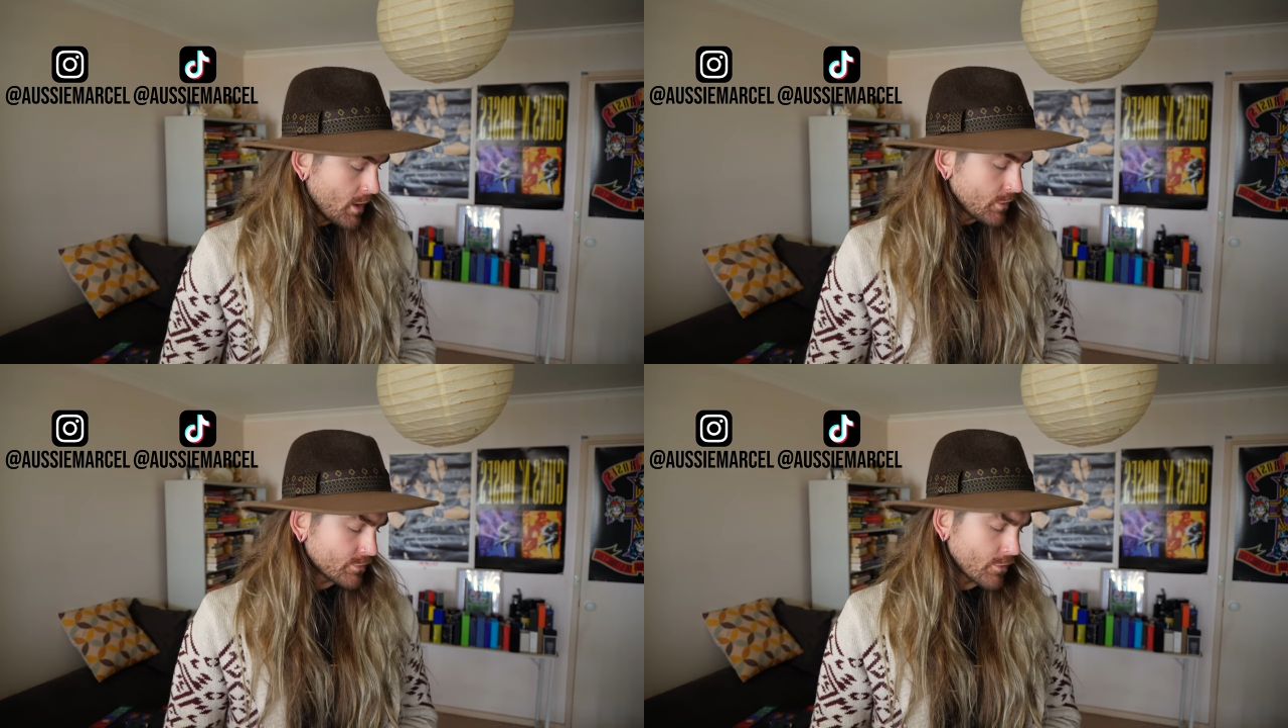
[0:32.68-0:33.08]

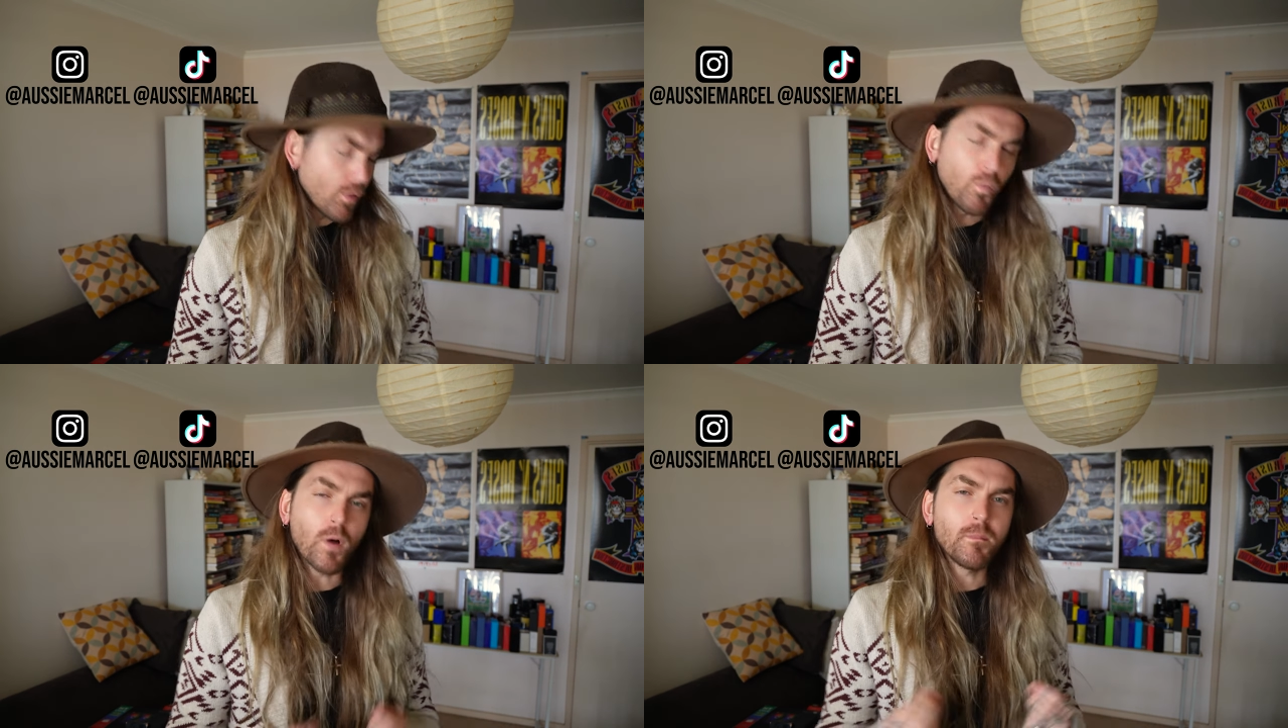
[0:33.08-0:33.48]

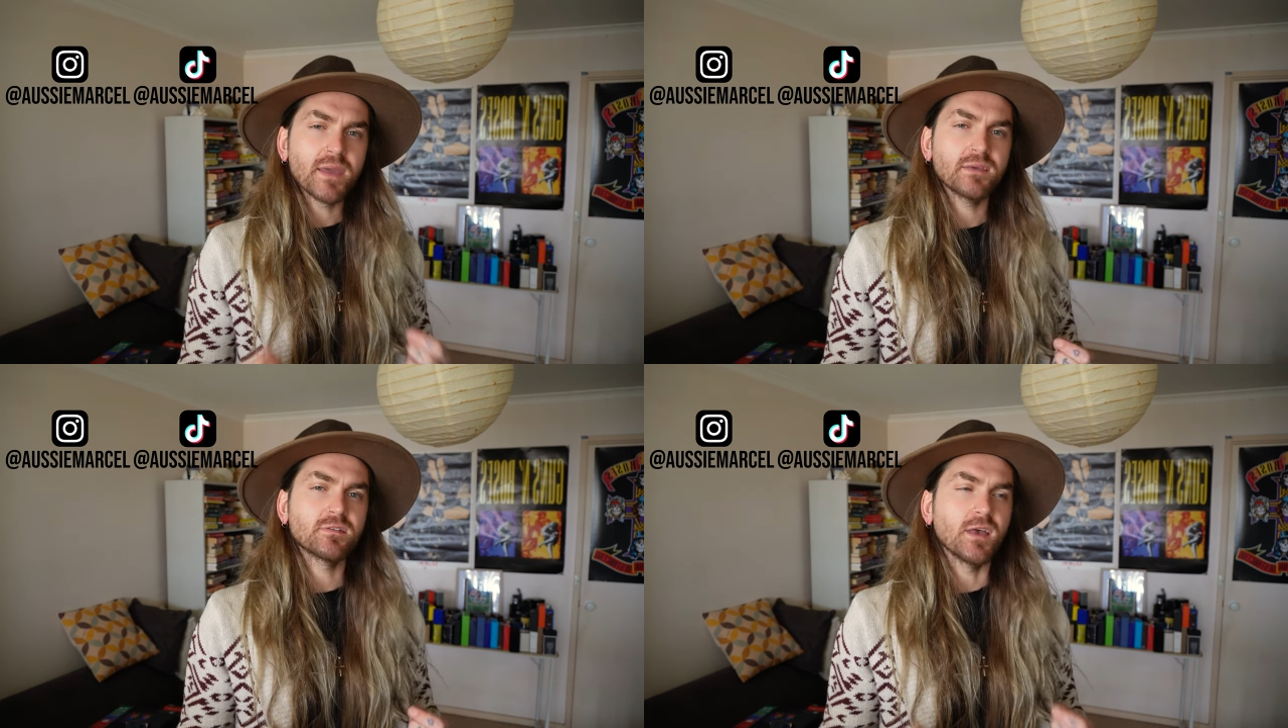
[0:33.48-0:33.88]
So what
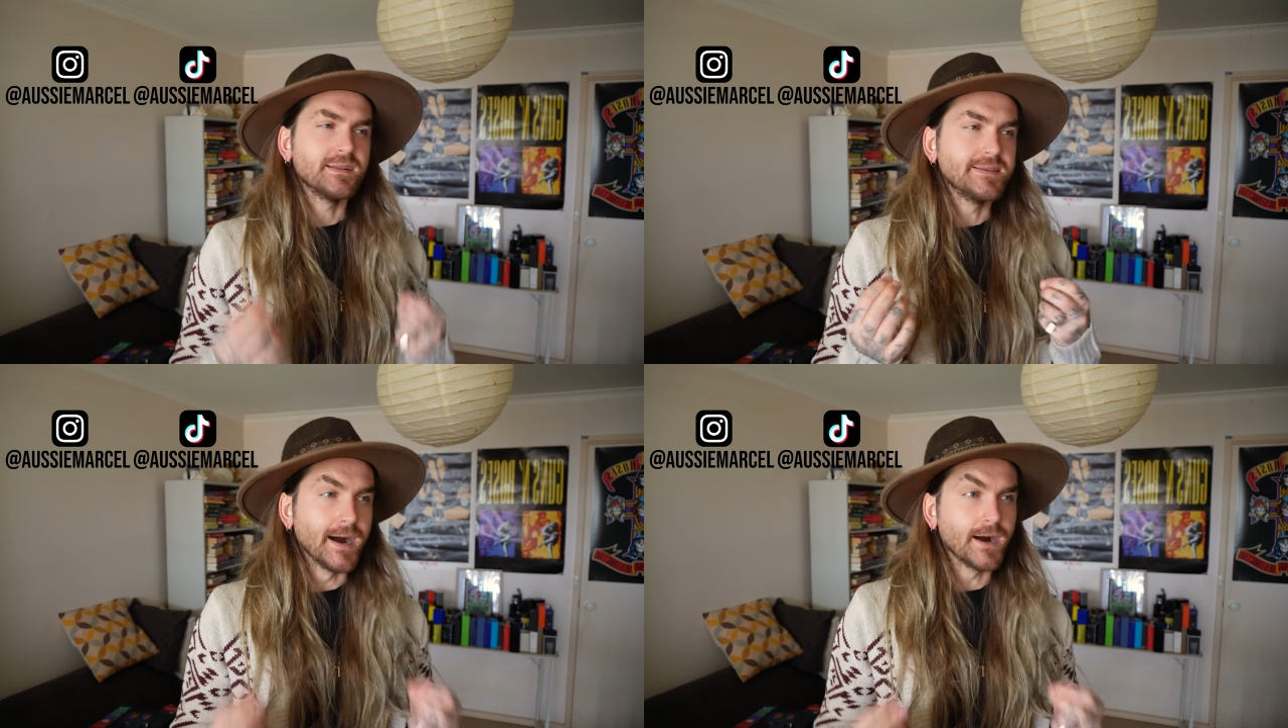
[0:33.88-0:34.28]
makes a
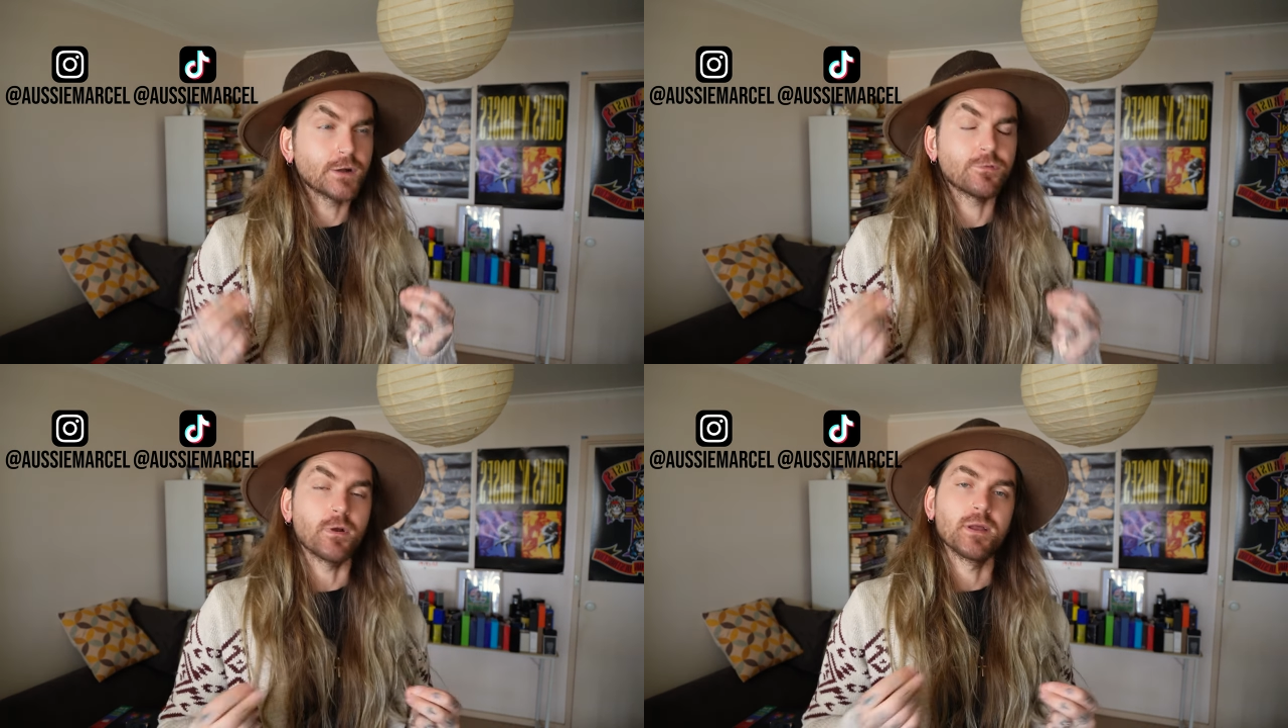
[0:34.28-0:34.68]

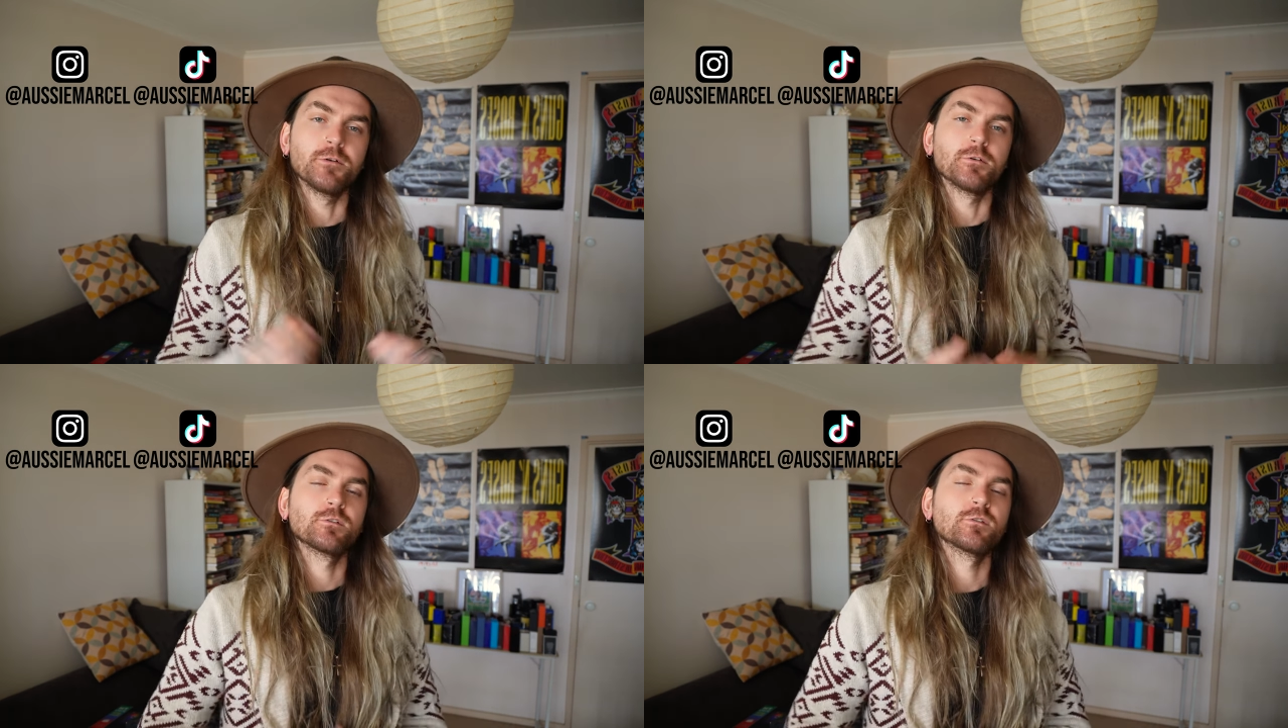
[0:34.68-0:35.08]
dark
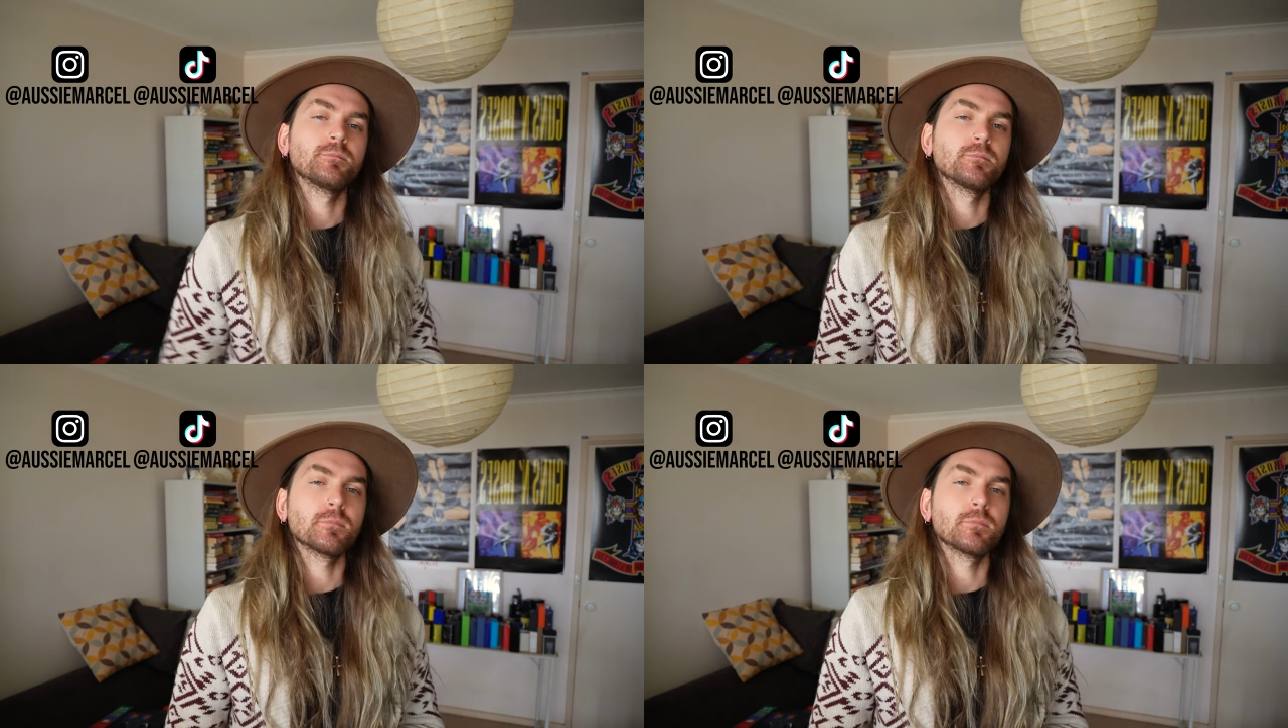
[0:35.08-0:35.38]
fragrance?